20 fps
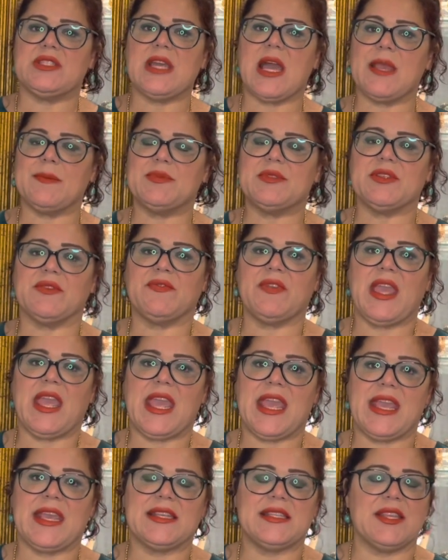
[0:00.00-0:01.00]
types of
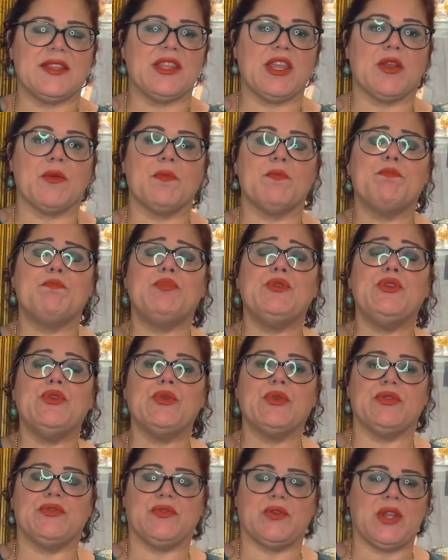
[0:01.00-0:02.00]
eggs, and they're
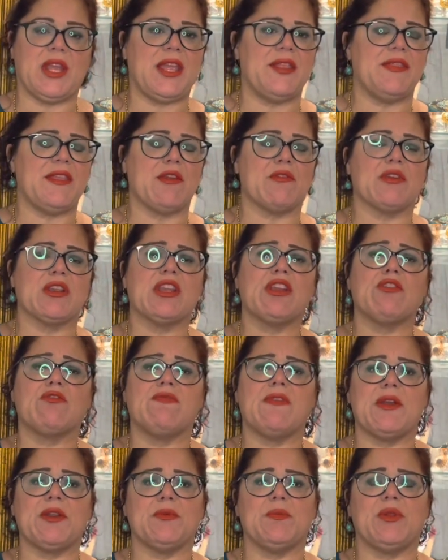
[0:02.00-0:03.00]
beautiful and they're
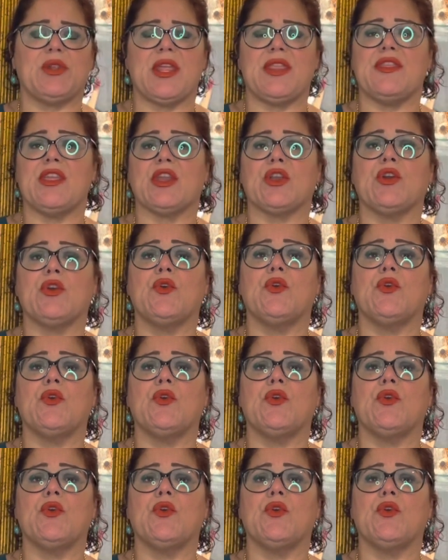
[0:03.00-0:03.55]
incredible and they're